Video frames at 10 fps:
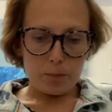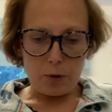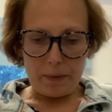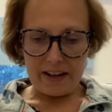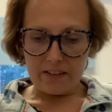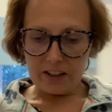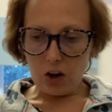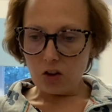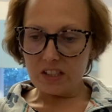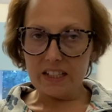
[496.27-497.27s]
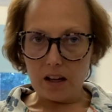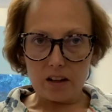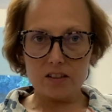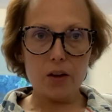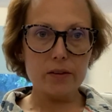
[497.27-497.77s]
preparing our
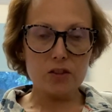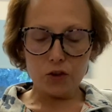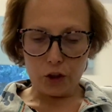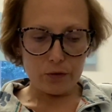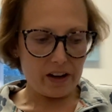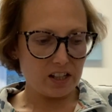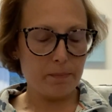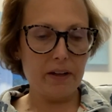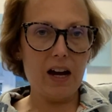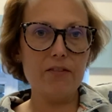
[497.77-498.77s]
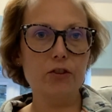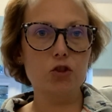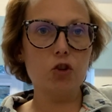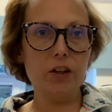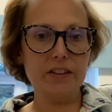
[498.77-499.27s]
dinner. So it's a new recipe, I haven't
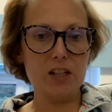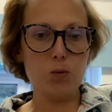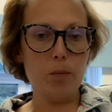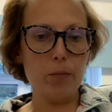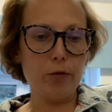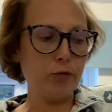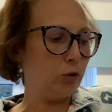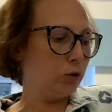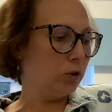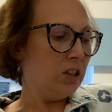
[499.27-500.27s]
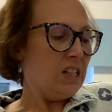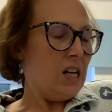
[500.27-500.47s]
tried this one before.